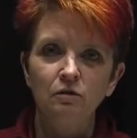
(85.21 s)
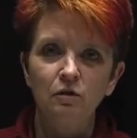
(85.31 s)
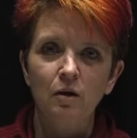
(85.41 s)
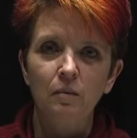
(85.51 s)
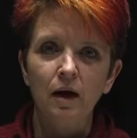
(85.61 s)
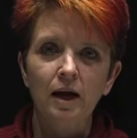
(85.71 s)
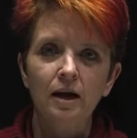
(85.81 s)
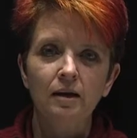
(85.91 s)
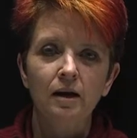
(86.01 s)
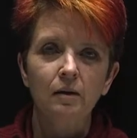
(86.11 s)
from
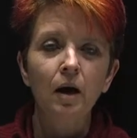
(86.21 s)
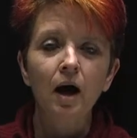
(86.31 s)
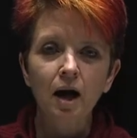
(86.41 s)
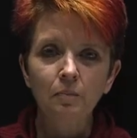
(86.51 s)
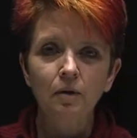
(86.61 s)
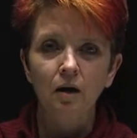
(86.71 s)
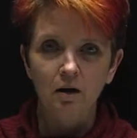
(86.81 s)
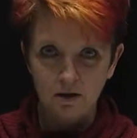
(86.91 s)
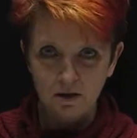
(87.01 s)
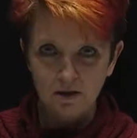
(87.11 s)
a pop
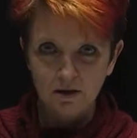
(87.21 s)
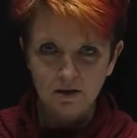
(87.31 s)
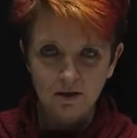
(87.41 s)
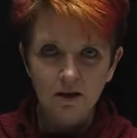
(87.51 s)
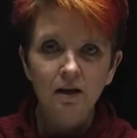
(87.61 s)
artist